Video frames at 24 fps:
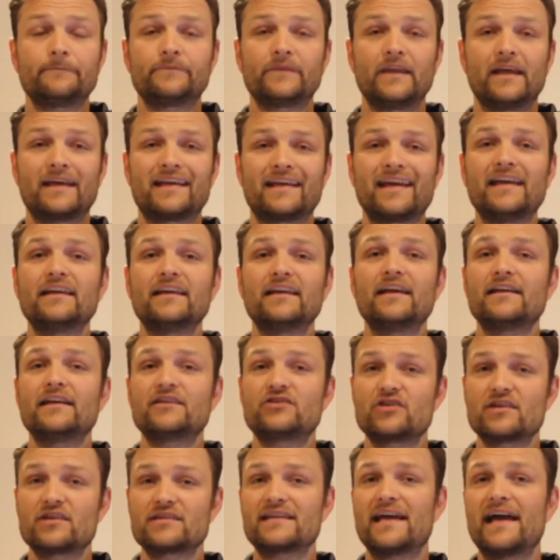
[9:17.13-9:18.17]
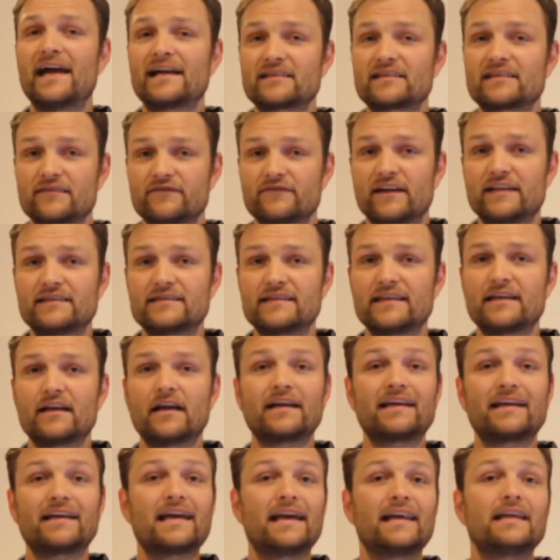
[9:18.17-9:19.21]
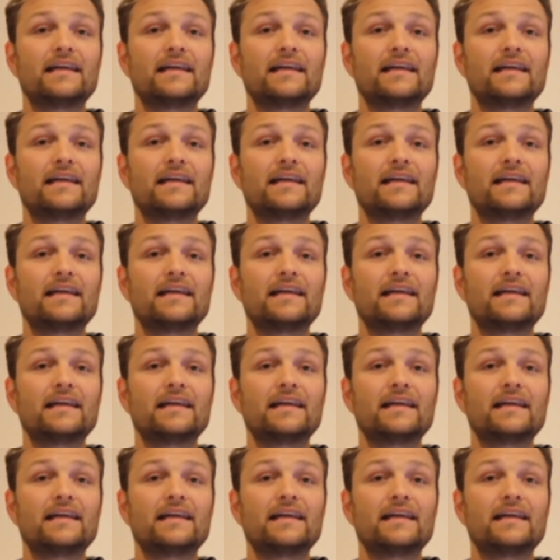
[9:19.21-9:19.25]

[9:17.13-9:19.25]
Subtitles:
Again, it's just activating and getting the